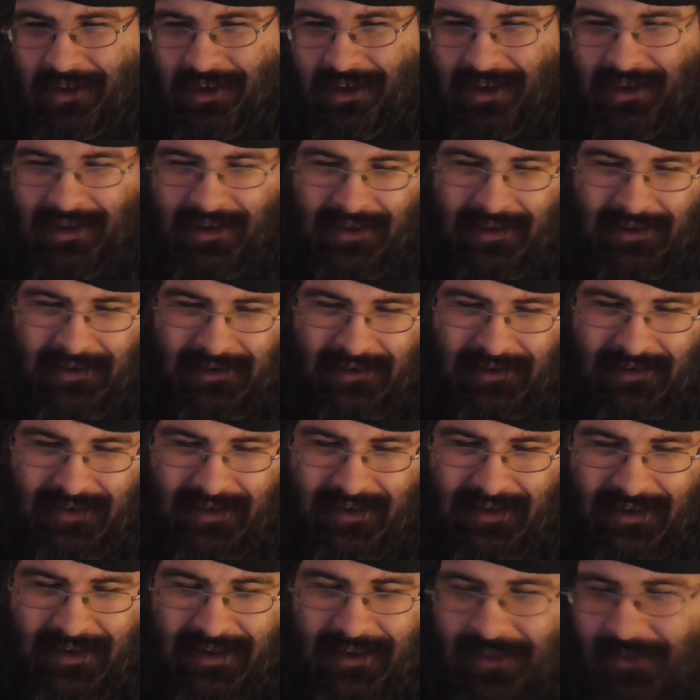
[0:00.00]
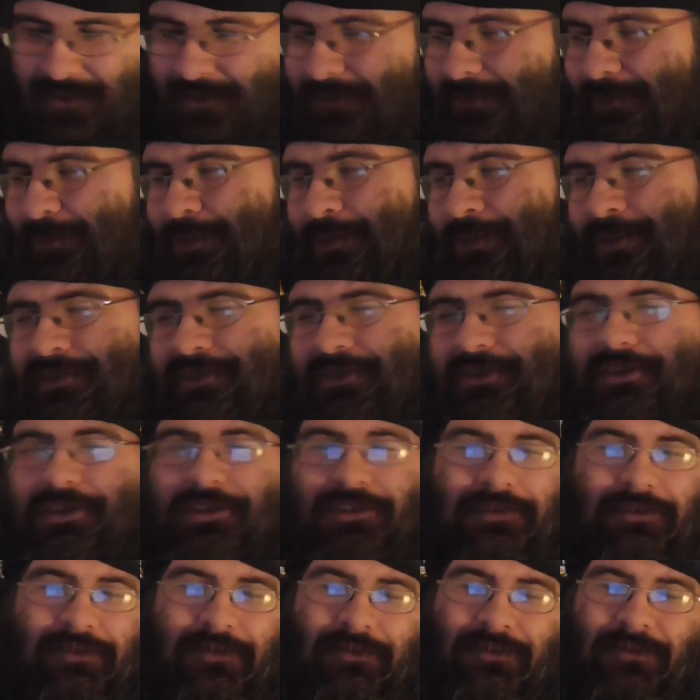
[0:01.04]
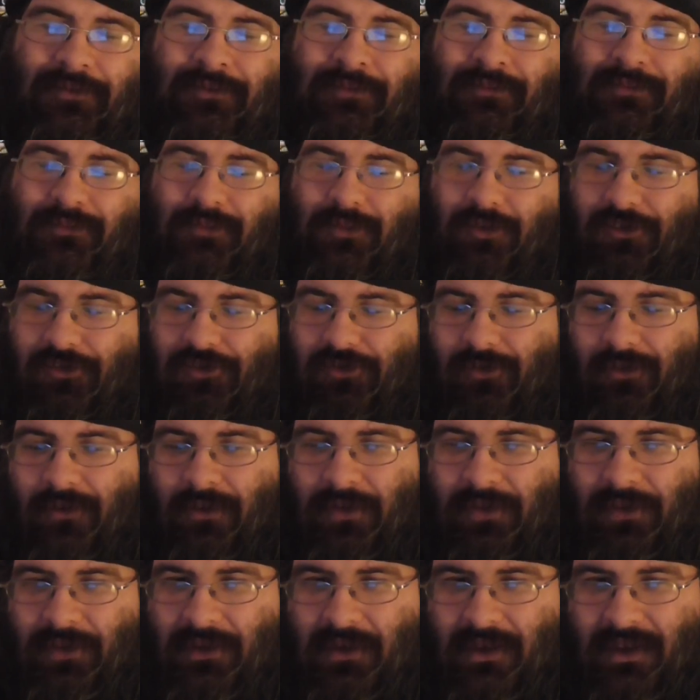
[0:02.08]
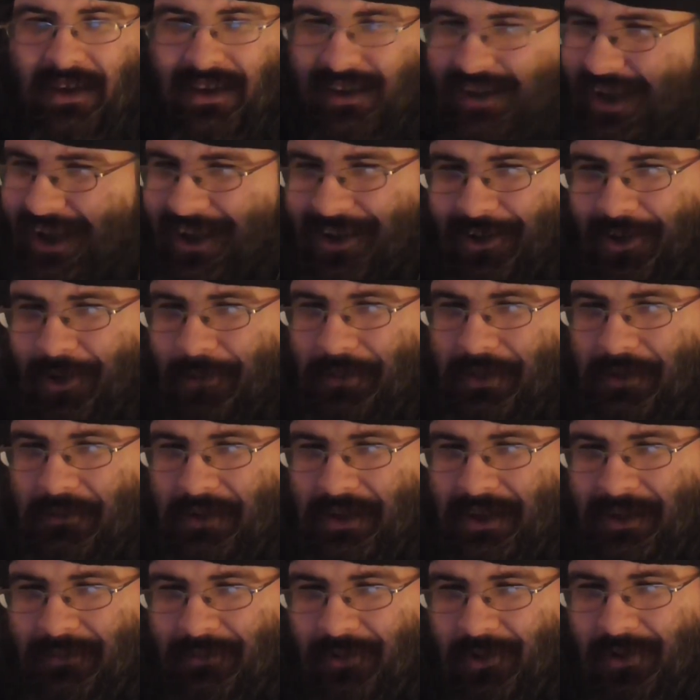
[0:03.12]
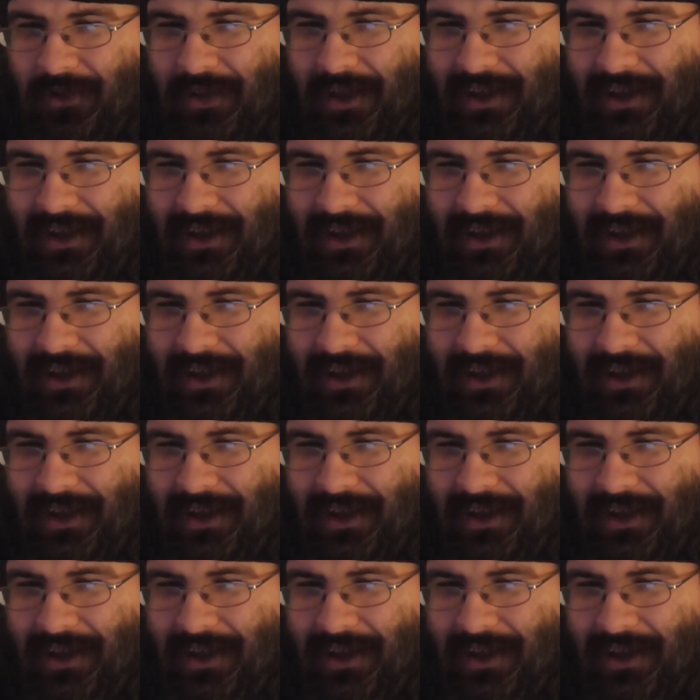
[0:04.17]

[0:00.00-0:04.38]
and uh, I look forward to more shorts. Kind of hope that we get more